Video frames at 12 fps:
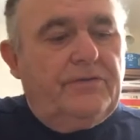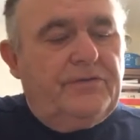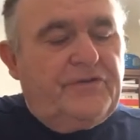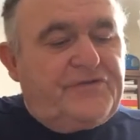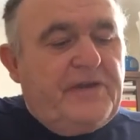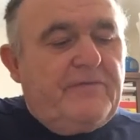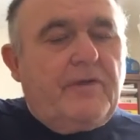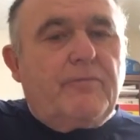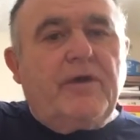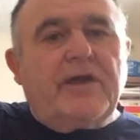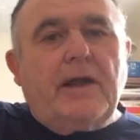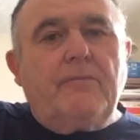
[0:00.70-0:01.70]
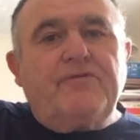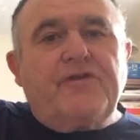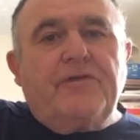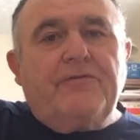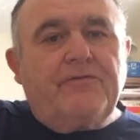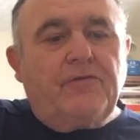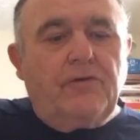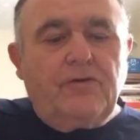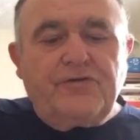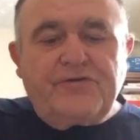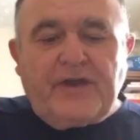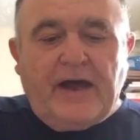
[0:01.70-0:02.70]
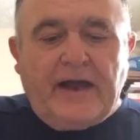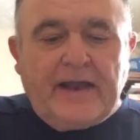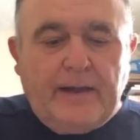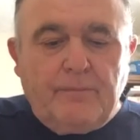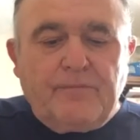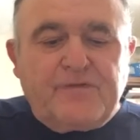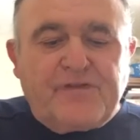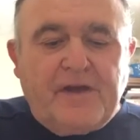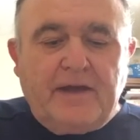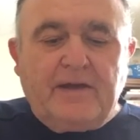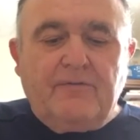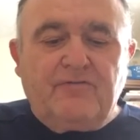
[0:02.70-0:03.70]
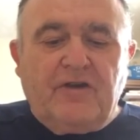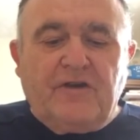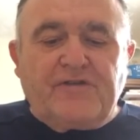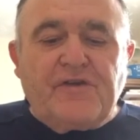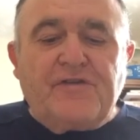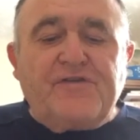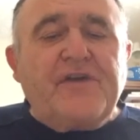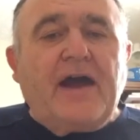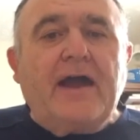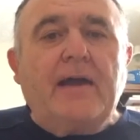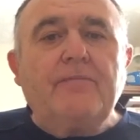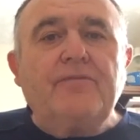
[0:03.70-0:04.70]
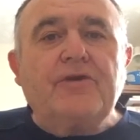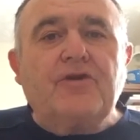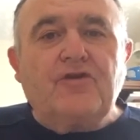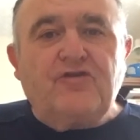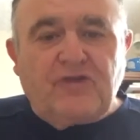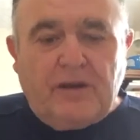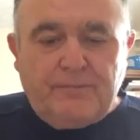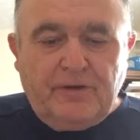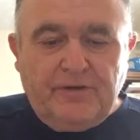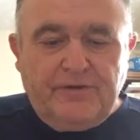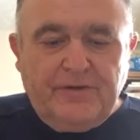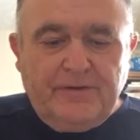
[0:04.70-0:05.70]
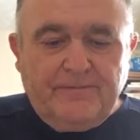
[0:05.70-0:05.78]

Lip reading: This evening we come to the fourth I am saying of Jesus, I am the Good Shepherd.